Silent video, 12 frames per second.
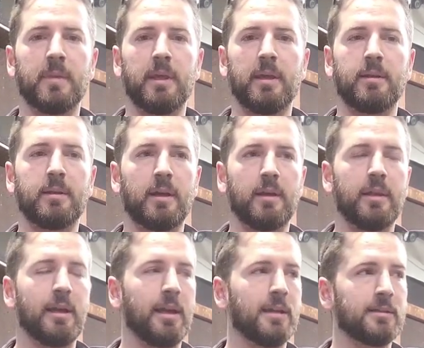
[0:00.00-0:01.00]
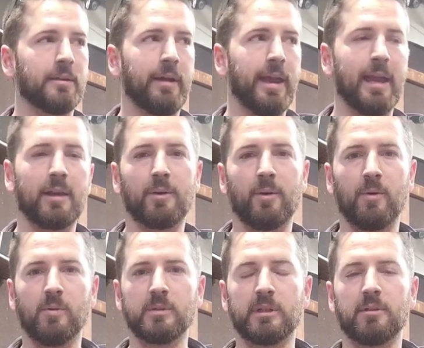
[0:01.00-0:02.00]
And then I gotta start hacking
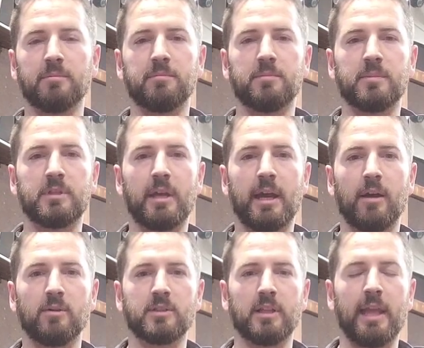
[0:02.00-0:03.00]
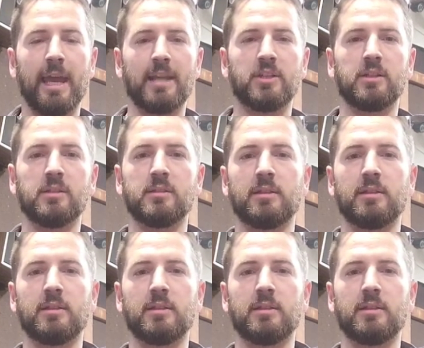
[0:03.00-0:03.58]
holes in them to house the latches,